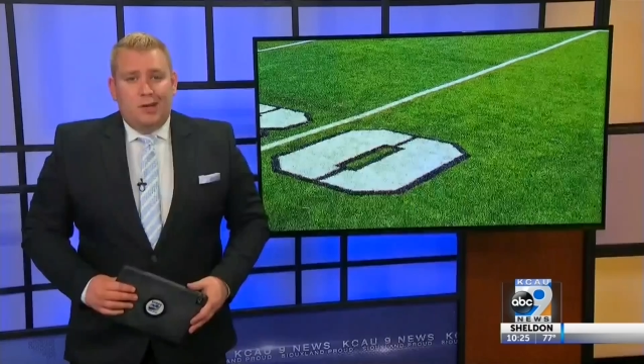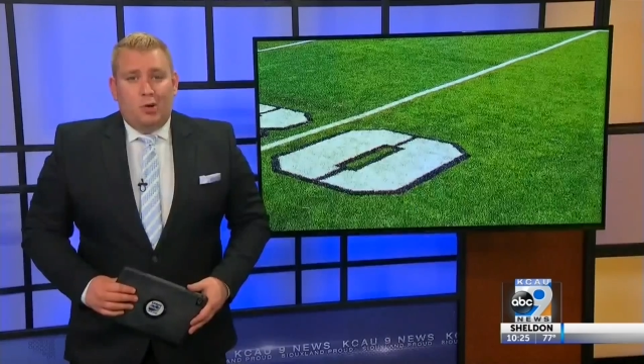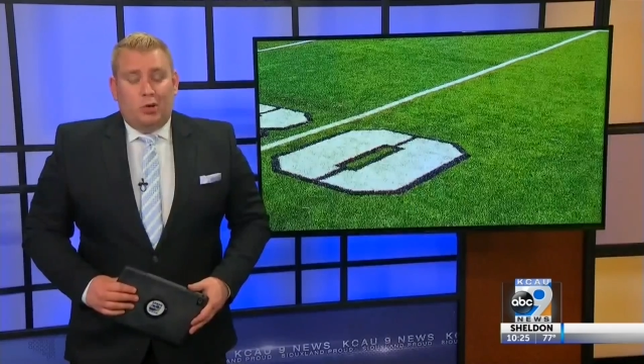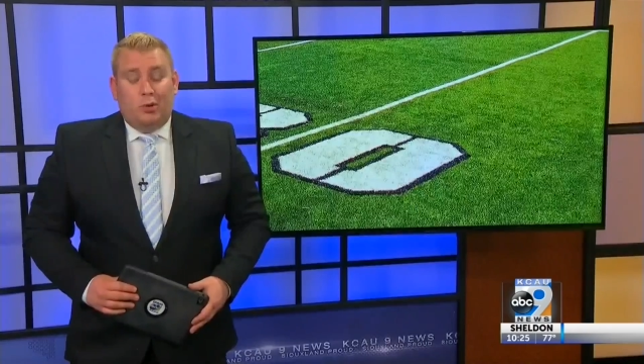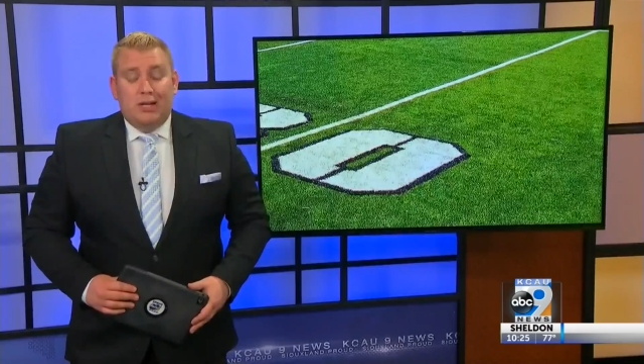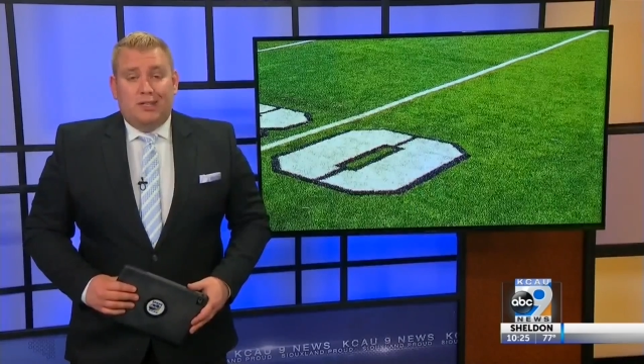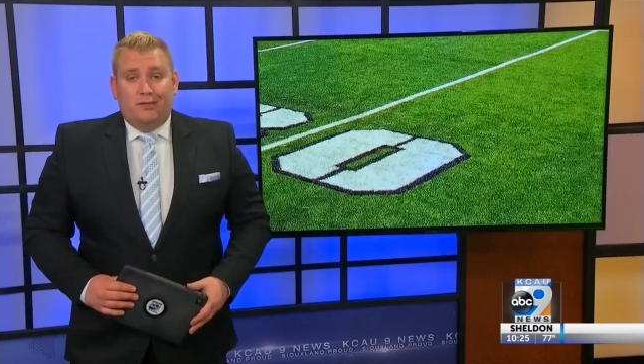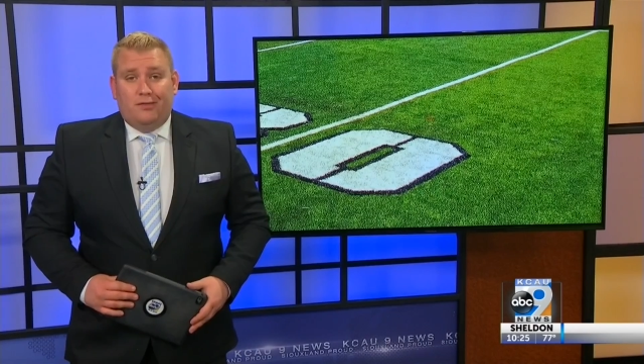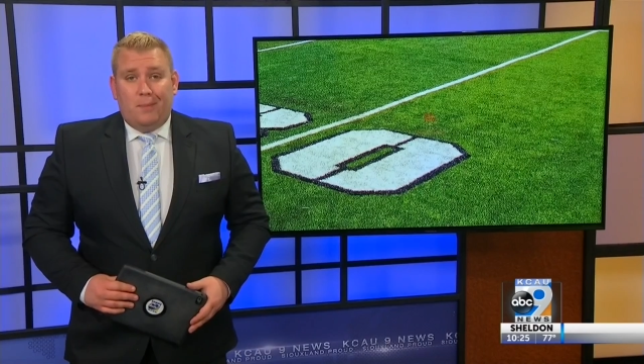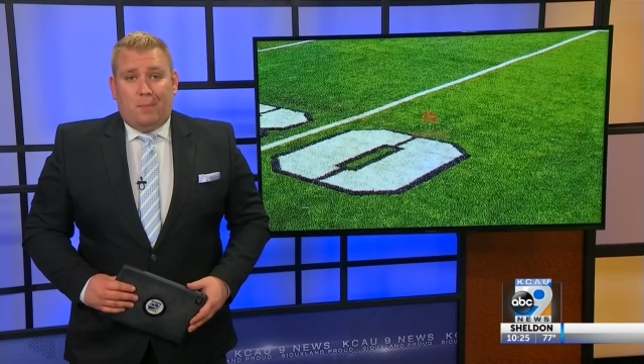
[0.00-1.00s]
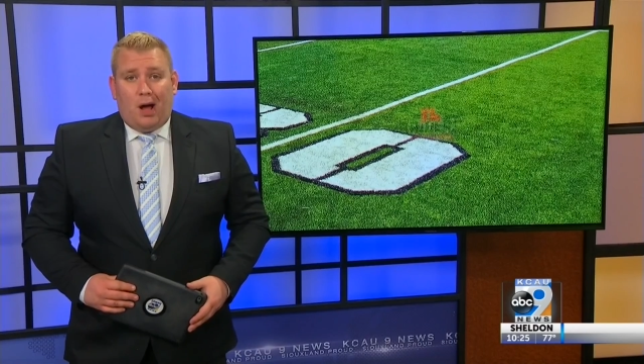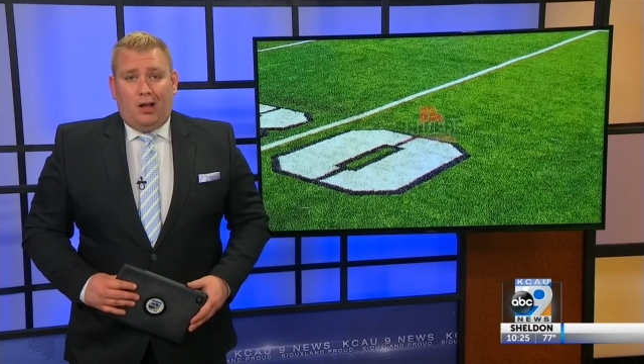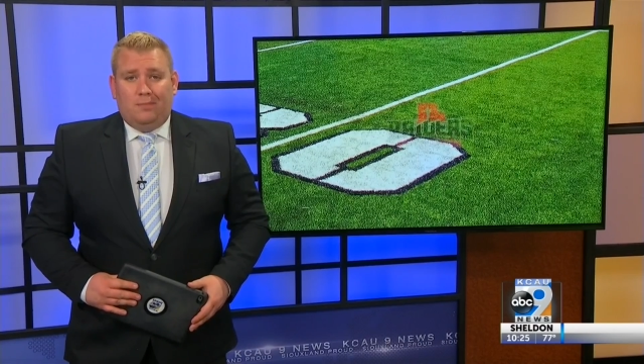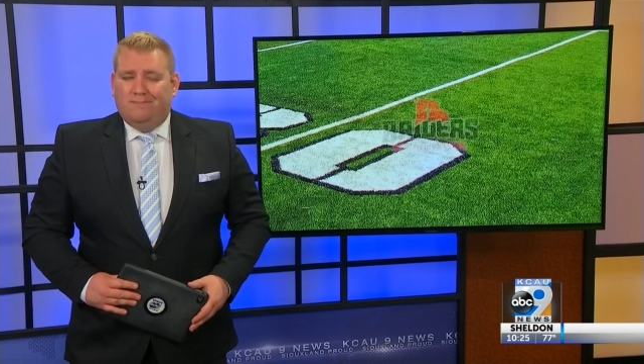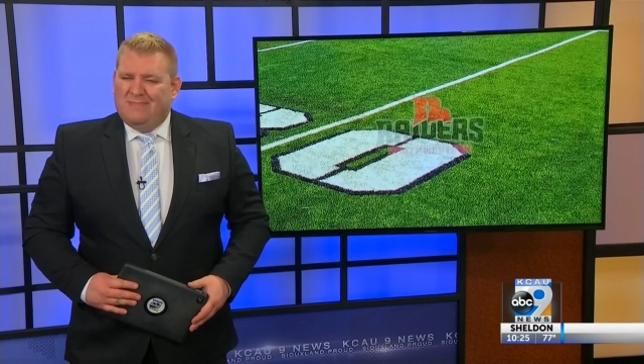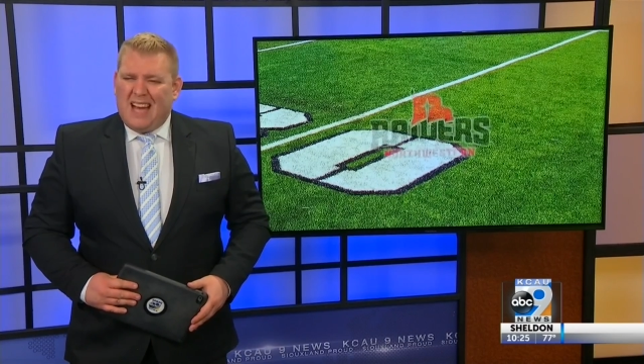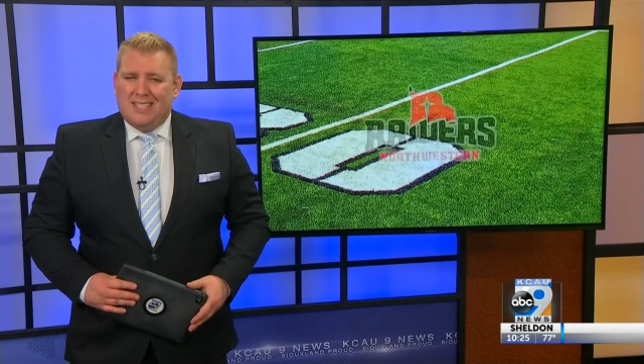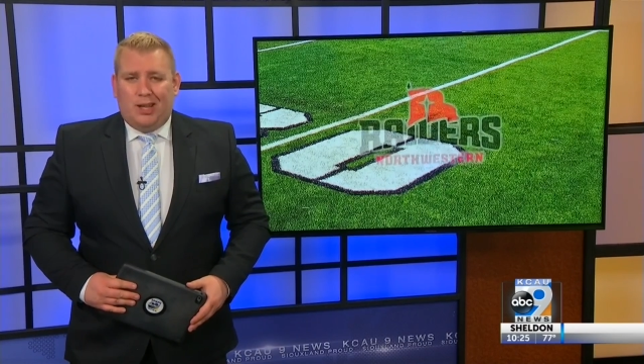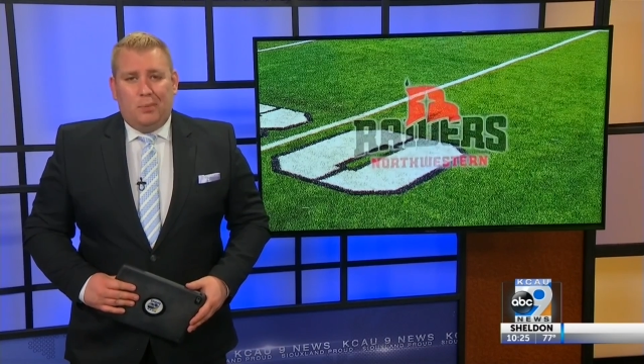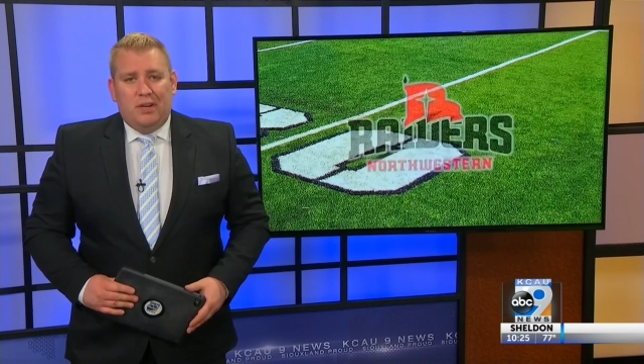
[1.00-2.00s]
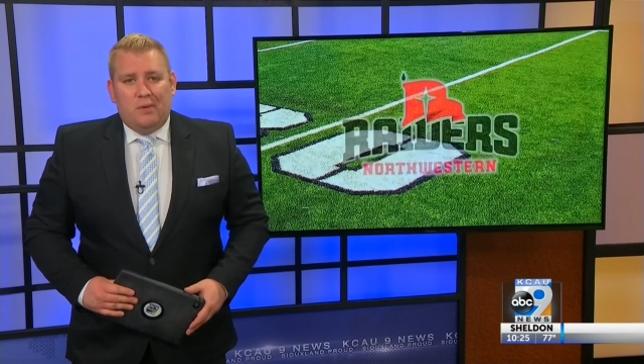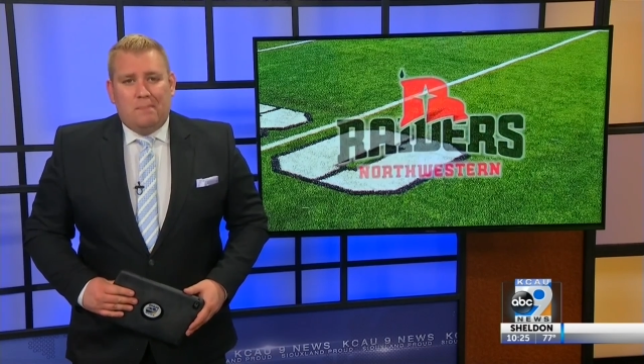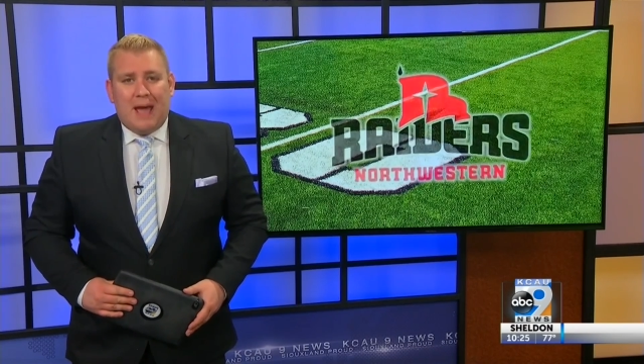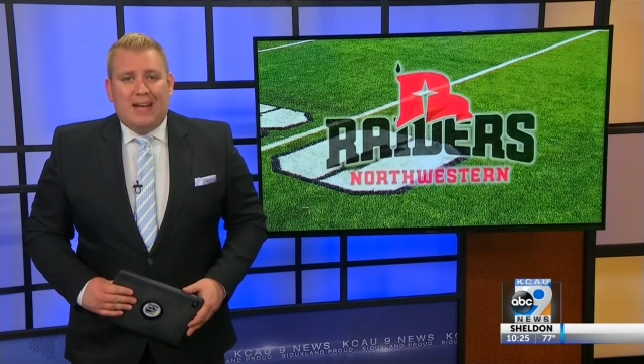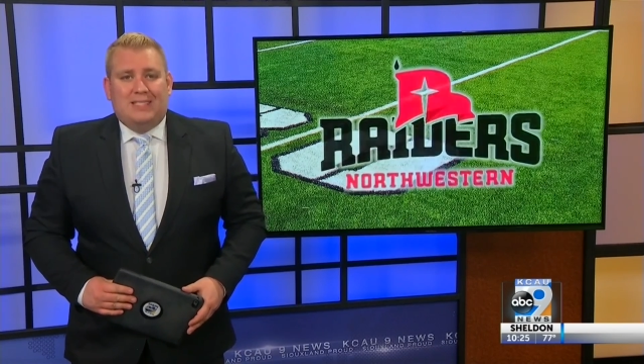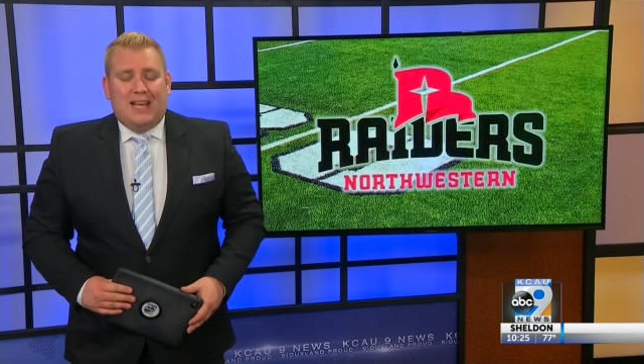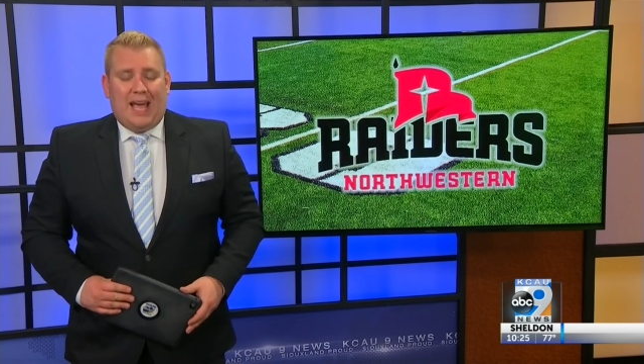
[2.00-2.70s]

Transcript: Northwestern football has a little bit of a bad